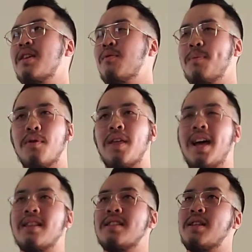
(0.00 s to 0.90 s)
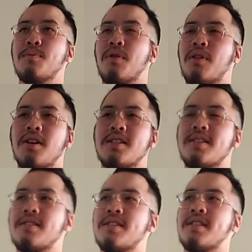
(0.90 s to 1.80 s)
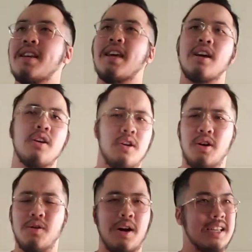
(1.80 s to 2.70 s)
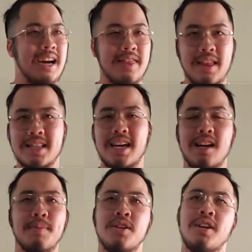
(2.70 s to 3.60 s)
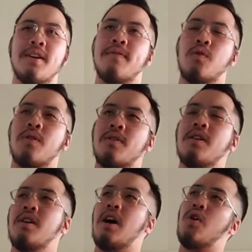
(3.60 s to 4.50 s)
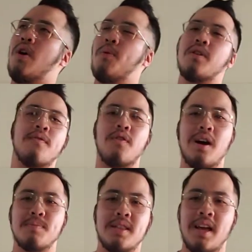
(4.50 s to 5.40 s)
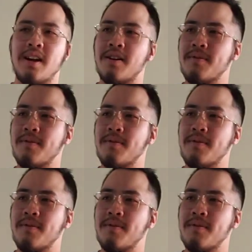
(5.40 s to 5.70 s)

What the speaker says: We both had similar thoughts, just thinking, oh, that's gotta be Jeff, or, oh, I wonder if Rob's there.